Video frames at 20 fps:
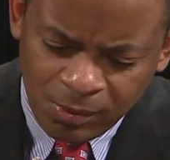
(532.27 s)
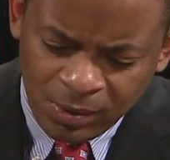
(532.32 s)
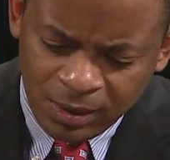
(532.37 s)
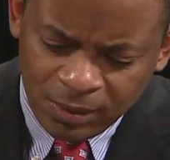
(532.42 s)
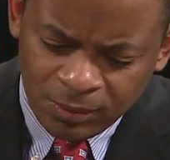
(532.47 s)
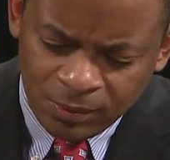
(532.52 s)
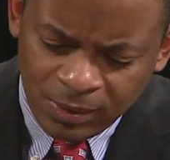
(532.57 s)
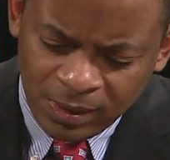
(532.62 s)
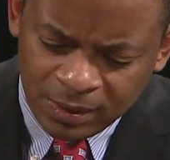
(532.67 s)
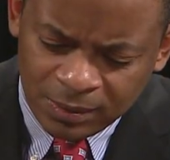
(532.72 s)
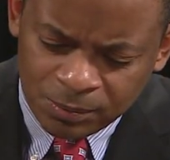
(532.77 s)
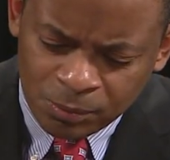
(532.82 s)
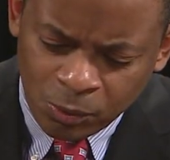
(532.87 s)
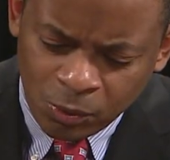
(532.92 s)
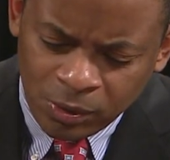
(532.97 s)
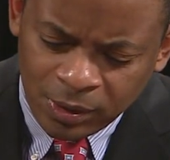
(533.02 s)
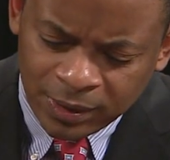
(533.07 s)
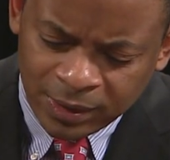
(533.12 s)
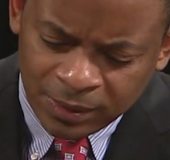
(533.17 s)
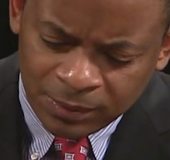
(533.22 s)
What
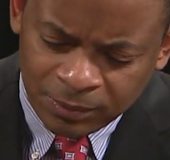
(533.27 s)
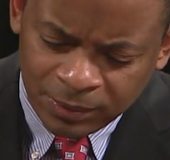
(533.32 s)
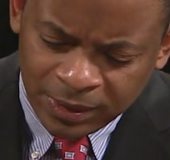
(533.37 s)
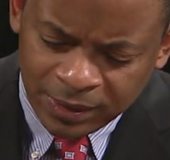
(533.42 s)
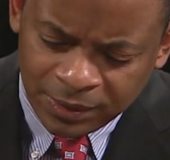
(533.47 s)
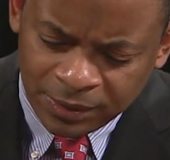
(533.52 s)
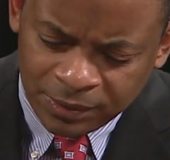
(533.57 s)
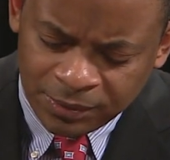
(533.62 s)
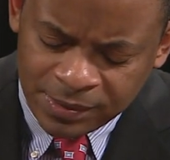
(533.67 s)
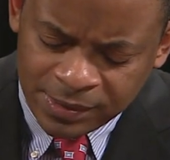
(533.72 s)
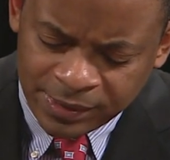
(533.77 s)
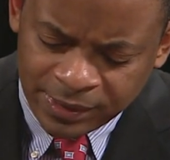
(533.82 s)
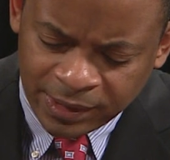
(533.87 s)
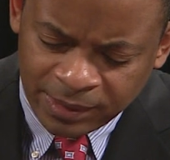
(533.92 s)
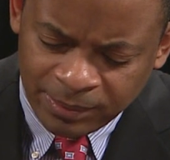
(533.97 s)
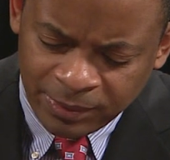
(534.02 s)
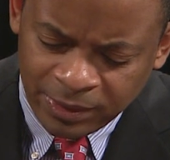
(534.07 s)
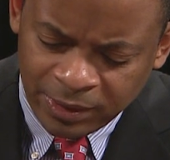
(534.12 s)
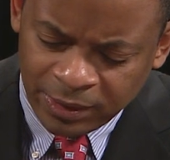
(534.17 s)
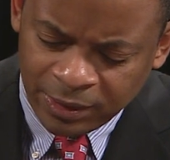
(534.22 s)
more can we do as a
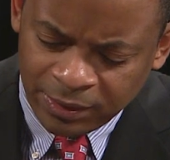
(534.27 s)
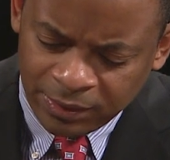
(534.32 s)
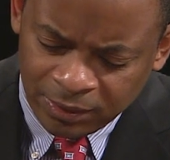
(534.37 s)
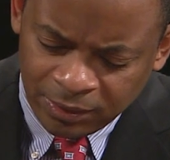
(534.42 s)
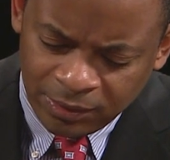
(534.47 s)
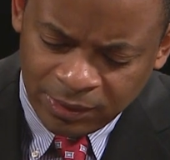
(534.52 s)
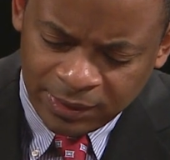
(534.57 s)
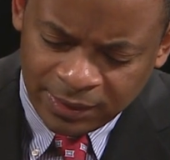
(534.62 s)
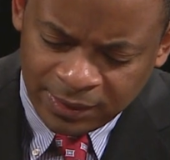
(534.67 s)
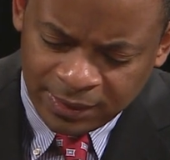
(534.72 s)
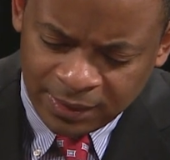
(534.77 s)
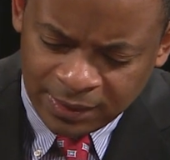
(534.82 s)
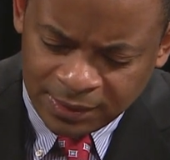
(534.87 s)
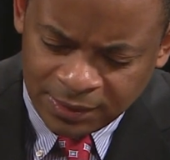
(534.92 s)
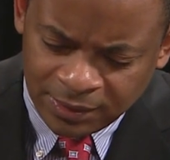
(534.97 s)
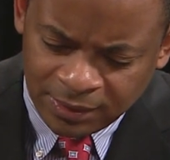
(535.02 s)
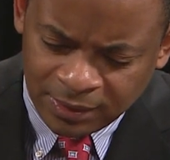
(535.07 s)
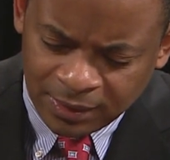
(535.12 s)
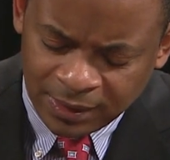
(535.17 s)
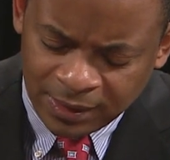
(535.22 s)
community? You alluded to this
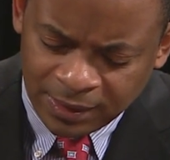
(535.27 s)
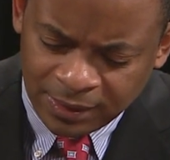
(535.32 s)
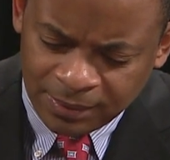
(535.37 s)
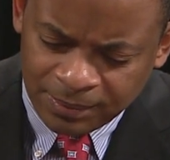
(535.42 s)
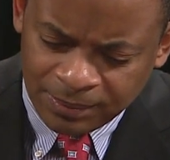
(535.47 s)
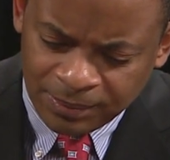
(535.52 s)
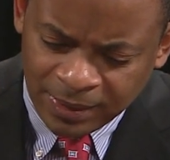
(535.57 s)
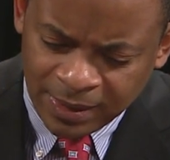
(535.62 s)
earlier.